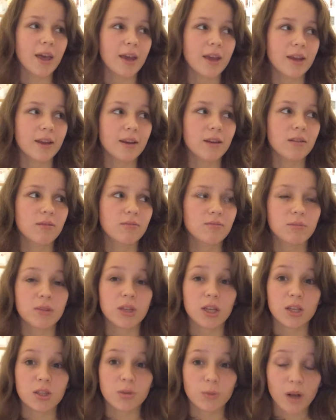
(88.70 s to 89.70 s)
in
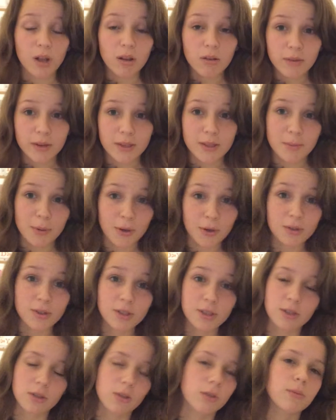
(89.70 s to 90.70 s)
year 12 as
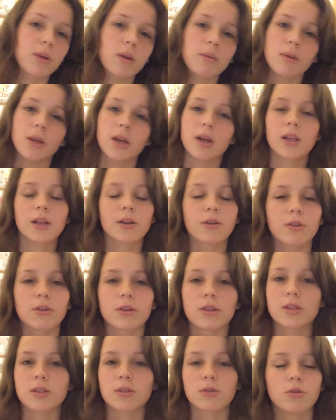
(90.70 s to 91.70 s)
opposed to maybe earlier
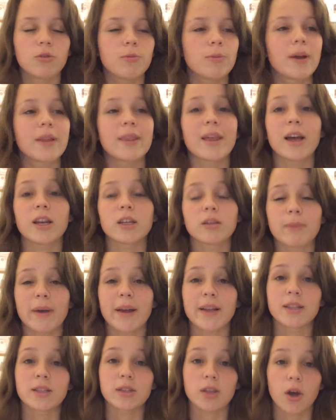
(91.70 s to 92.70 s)
on in the school, but that
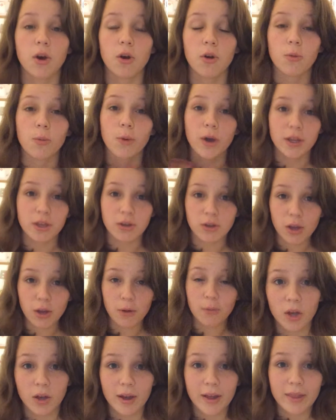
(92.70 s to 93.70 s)
depends on where you
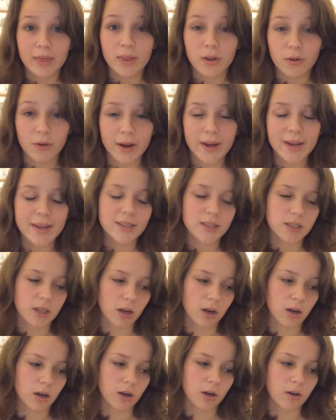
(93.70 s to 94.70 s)
go. The grades
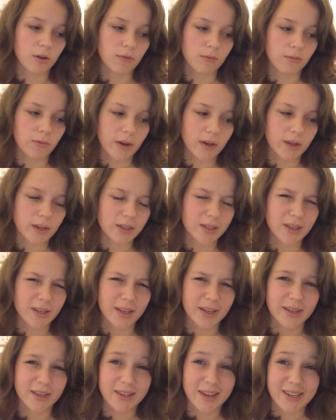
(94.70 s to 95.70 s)
are
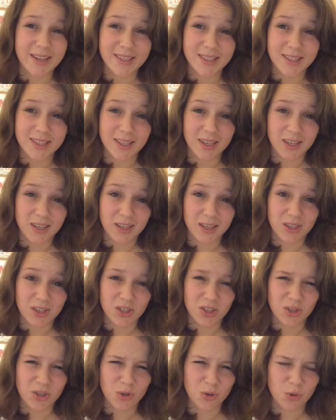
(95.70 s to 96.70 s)
rated A star
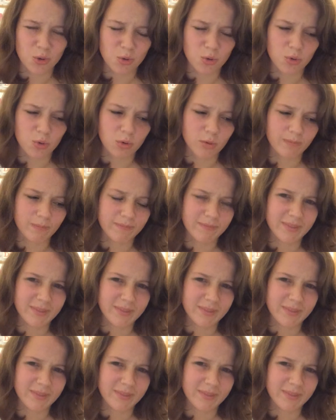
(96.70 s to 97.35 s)
to